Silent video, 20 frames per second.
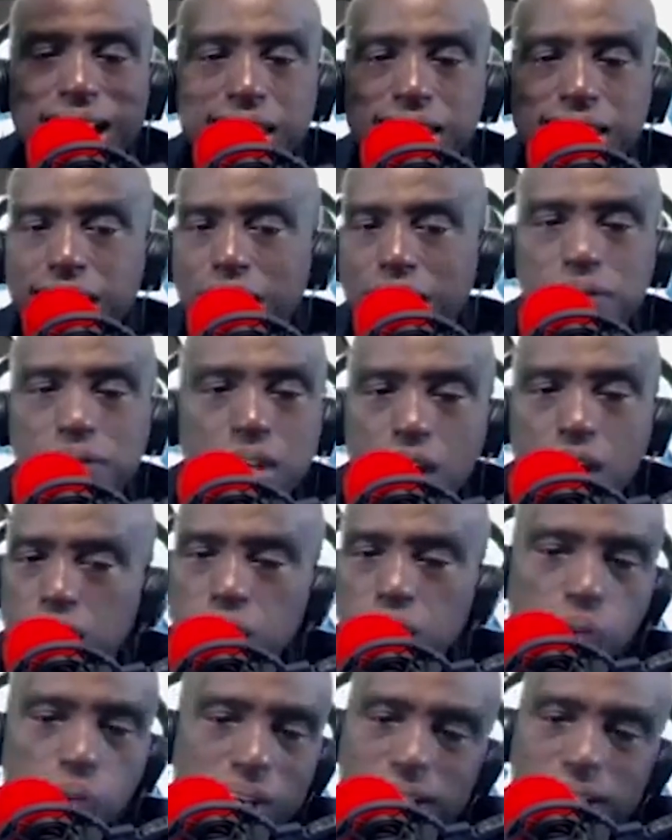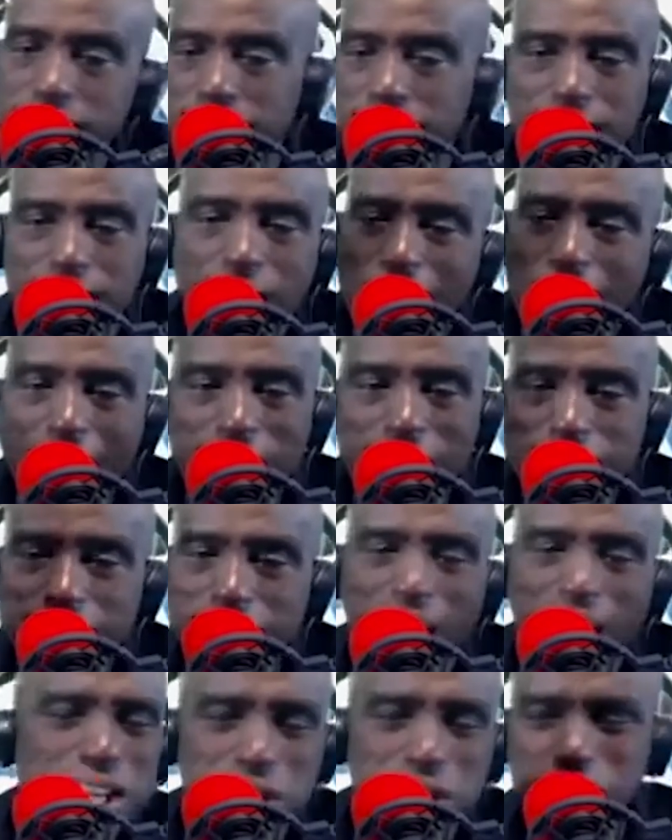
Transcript: accept the racist accept,